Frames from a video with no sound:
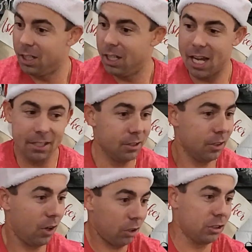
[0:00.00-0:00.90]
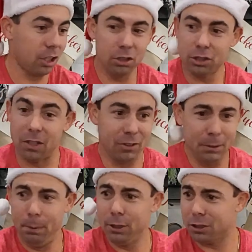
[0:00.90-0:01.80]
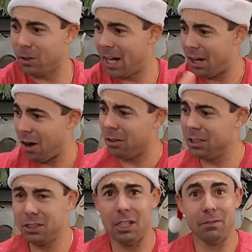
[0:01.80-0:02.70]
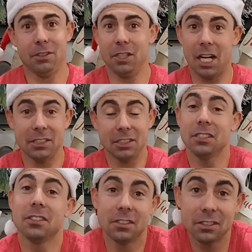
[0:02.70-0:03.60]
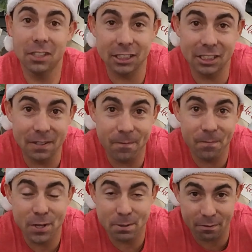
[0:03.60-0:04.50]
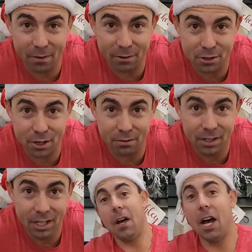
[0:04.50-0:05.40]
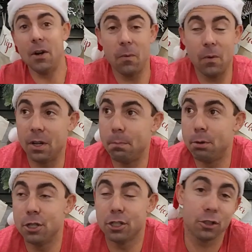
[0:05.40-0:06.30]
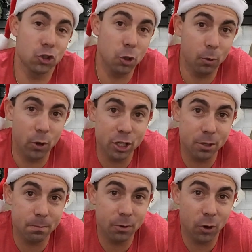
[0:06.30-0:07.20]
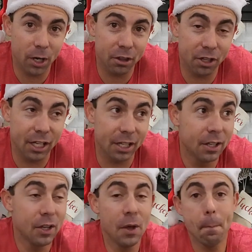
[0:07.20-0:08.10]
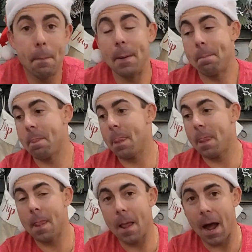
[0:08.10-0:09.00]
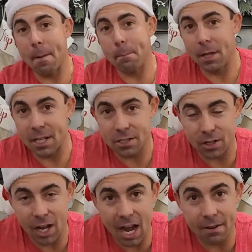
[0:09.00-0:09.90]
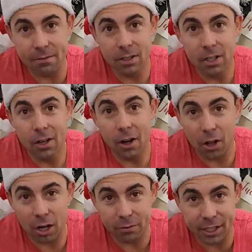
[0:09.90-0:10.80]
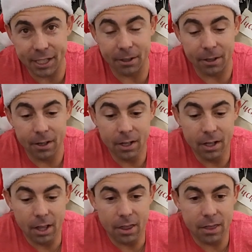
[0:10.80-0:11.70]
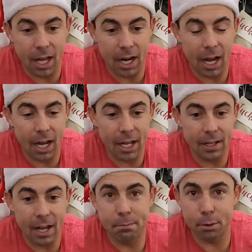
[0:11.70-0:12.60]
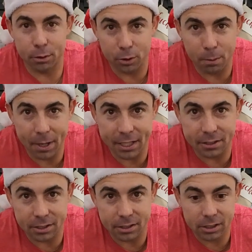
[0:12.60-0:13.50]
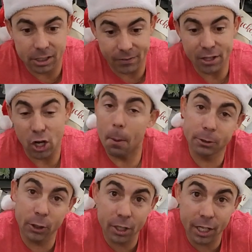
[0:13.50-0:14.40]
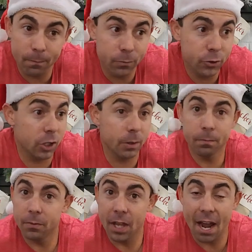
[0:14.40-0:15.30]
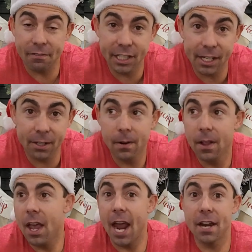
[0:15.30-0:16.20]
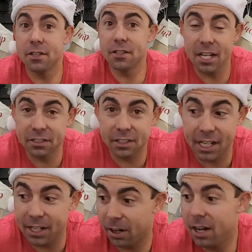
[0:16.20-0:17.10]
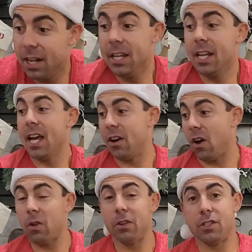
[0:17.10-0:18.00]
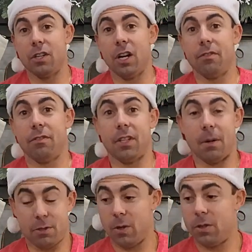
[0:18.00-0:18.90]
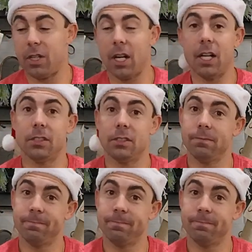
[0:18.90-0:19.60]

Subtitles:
And all this other stuff. These books are great. All this stuff. You guys, this, like I said, is my favorite stuff. I don't want to push consumerism or anything, but I'm blessed to have a lot of gear that I have put through the paces. Because I've had the opportunity to have the gear and to test the gear and all this stuff that I'm showing you guys.